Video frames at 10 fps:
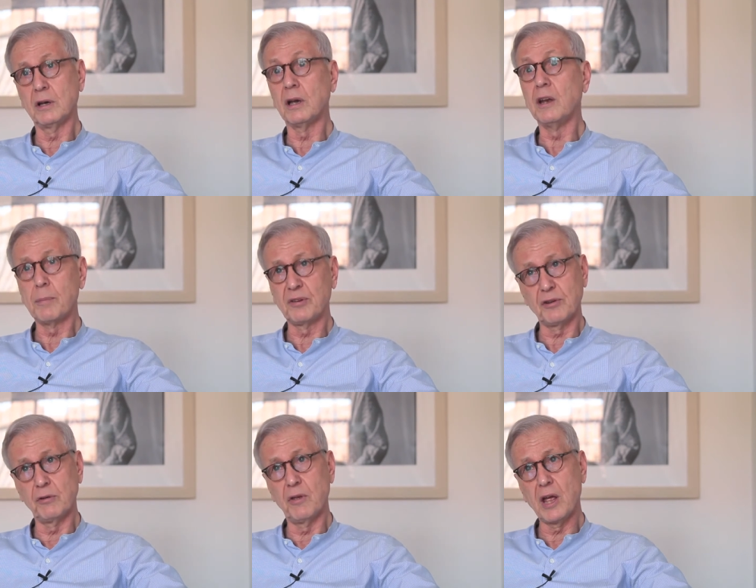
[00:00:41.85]
an
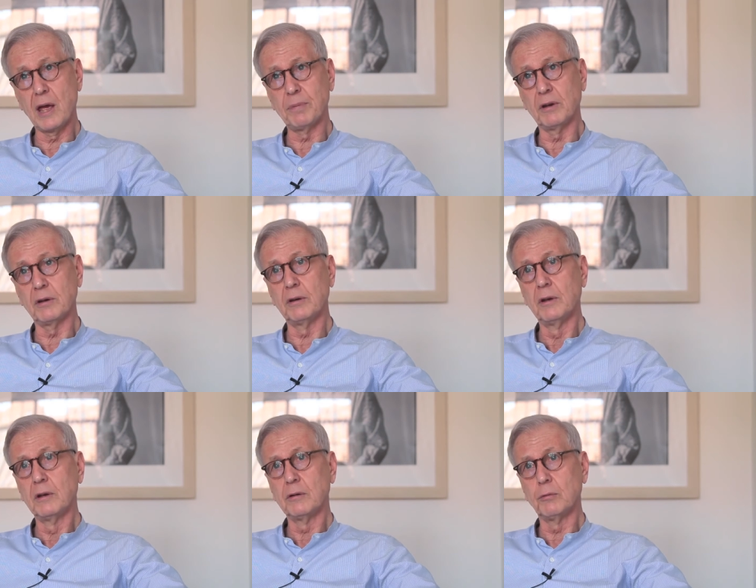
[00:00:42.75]
episode that happened
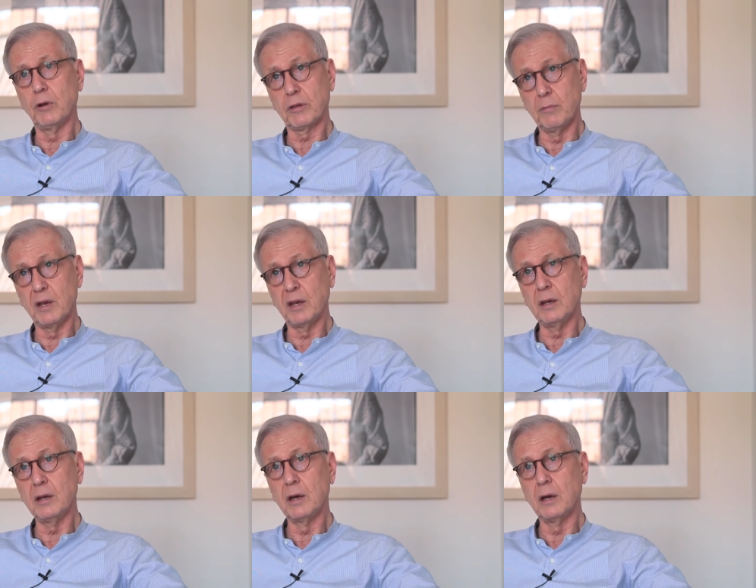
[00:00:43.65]
with
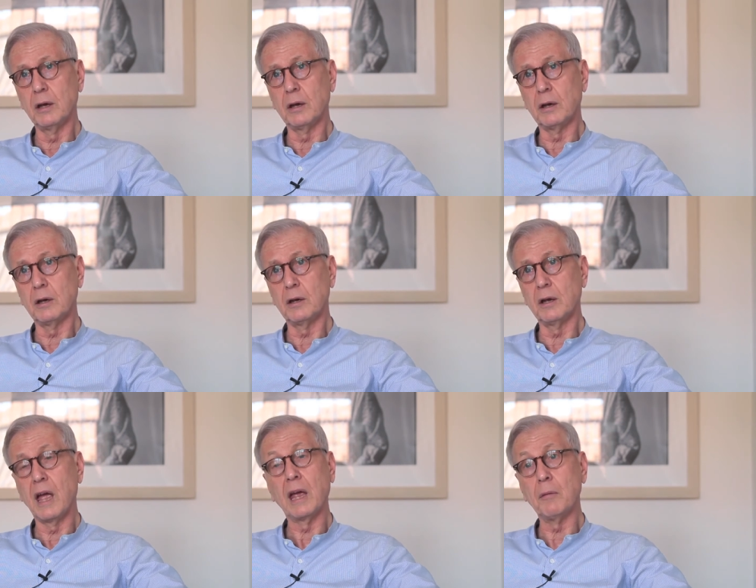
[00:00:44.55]
me
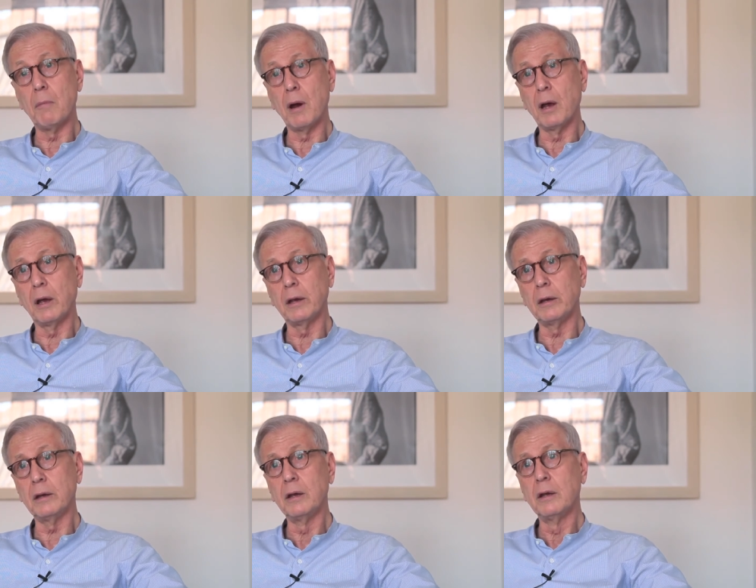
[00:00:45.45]
and
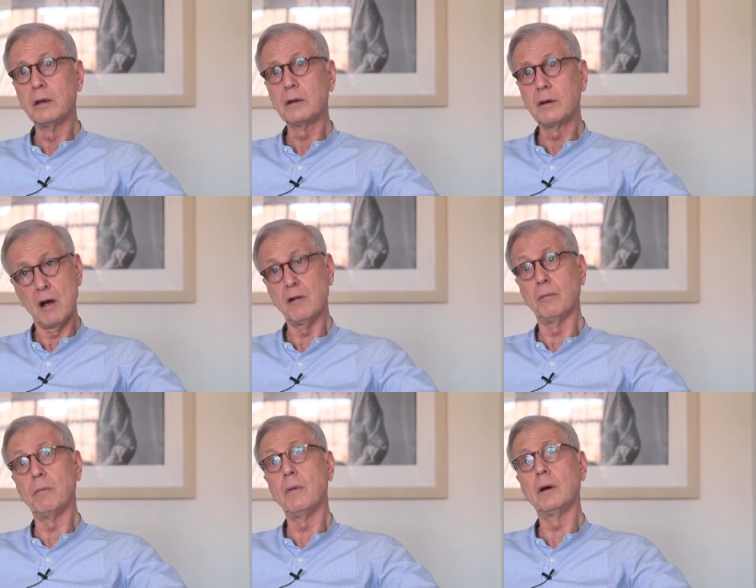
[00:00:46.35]
my
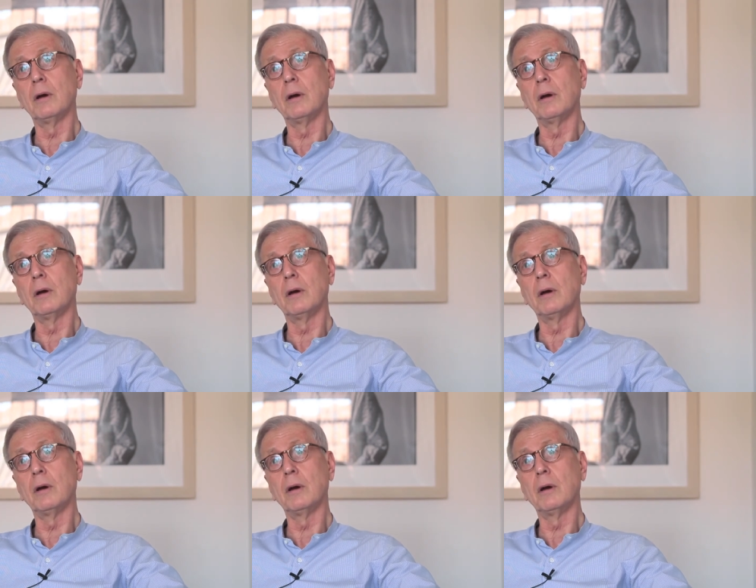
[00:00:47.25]
column